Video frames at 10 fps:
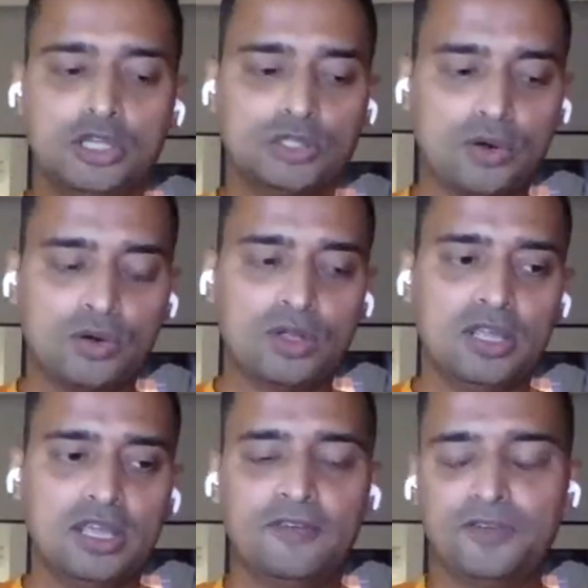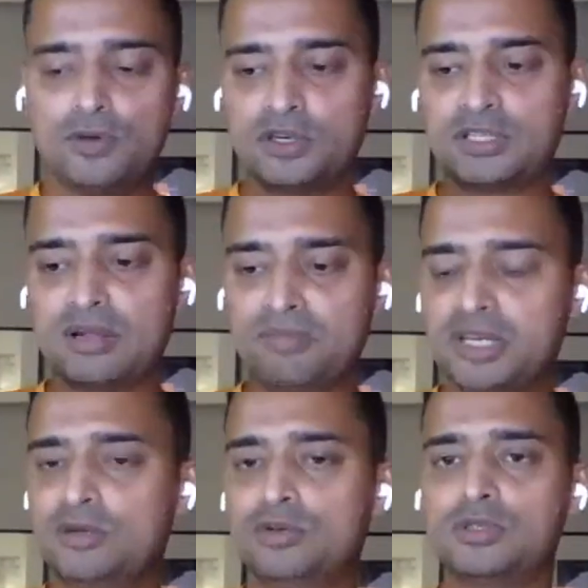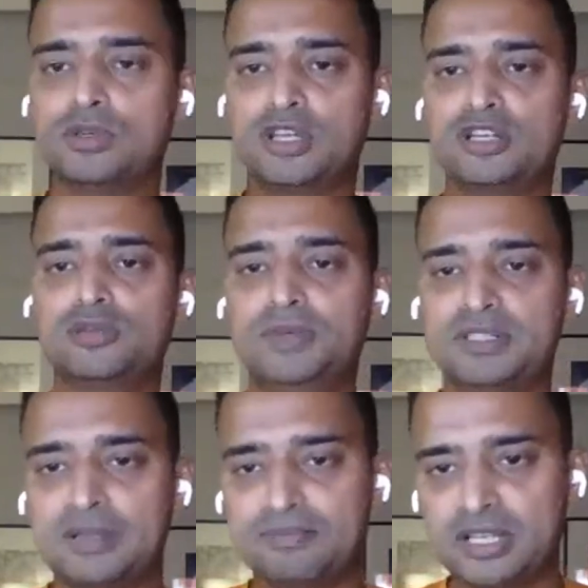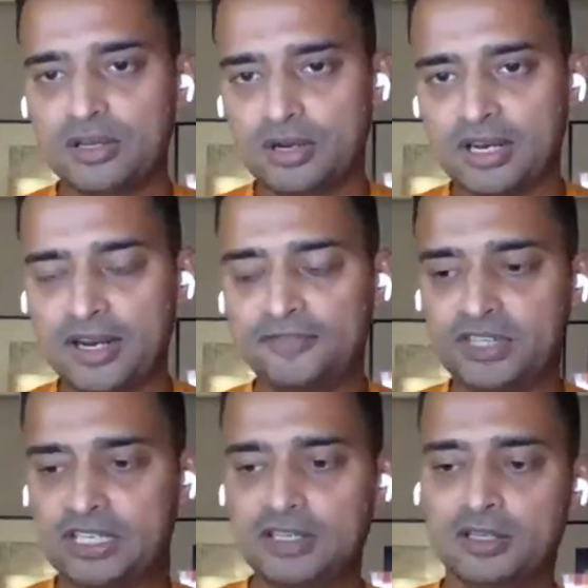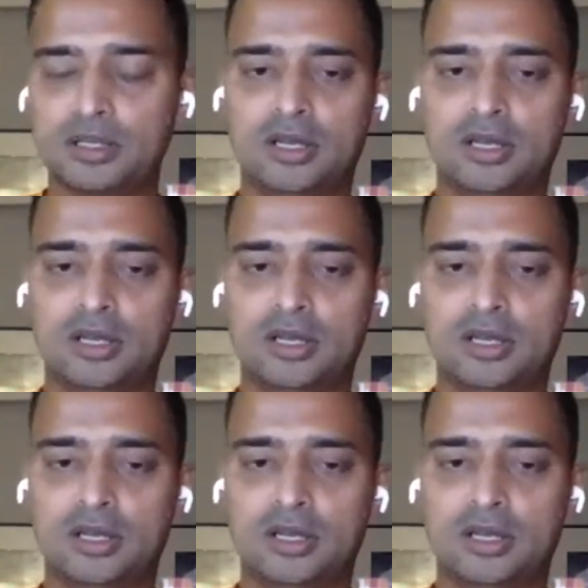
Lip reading: So if you are somebody who's looking to build something on an NFT